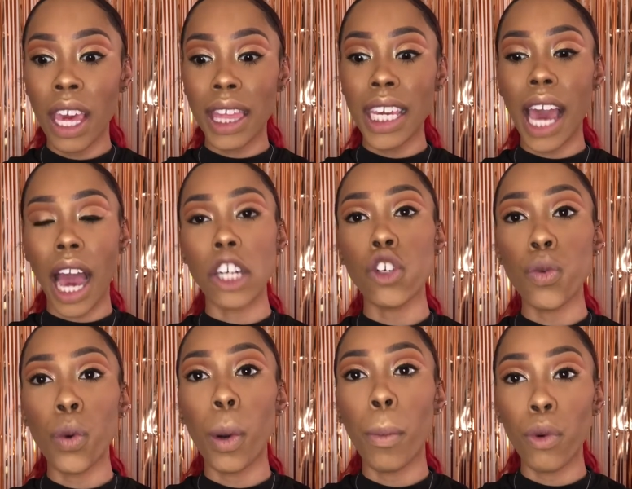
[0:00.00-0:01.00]
the
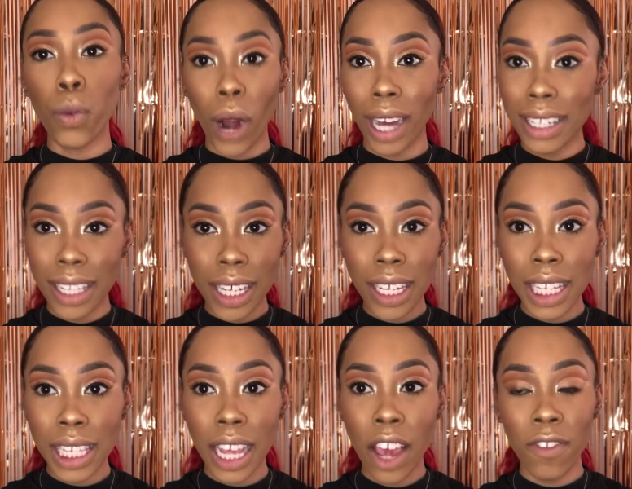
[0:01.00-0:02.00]
actual
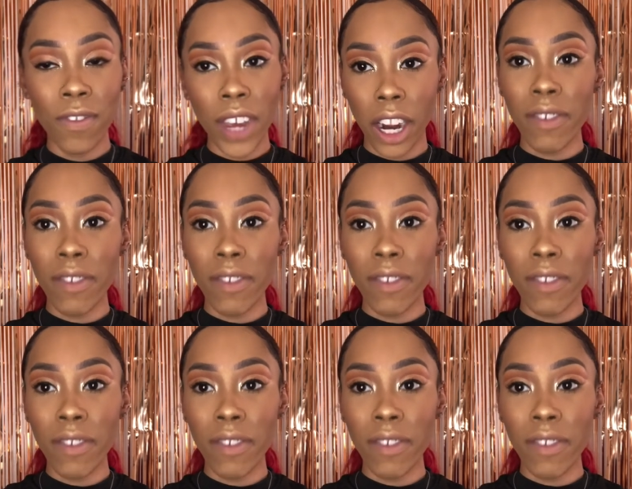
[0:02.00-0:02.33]
prizes very,